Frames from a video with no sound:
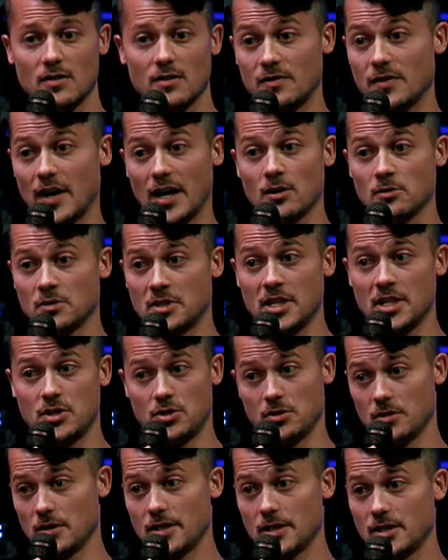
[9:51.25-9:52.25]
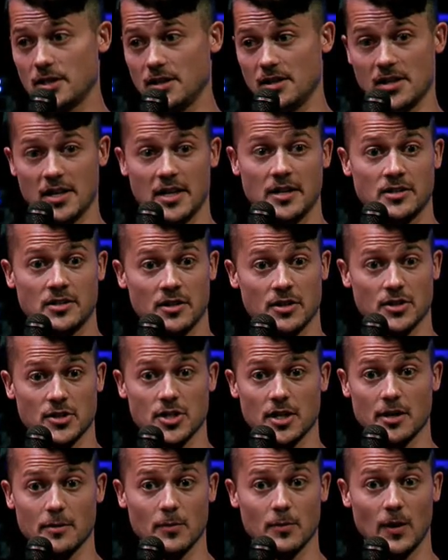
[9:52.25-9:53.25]
They don't teach you this in an
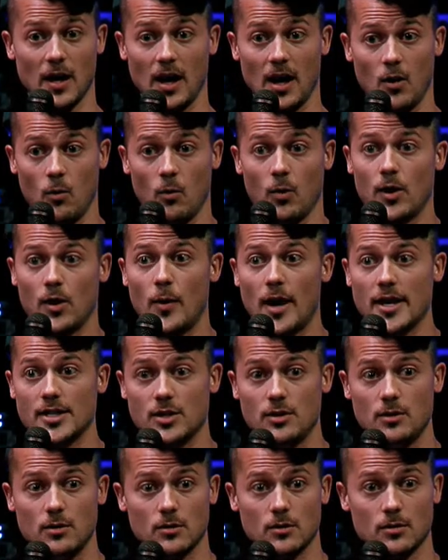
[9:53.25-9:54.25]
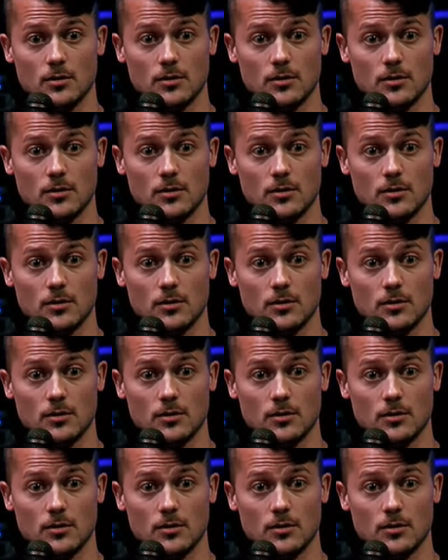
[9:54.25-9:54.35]
internship. Uh, what do I do?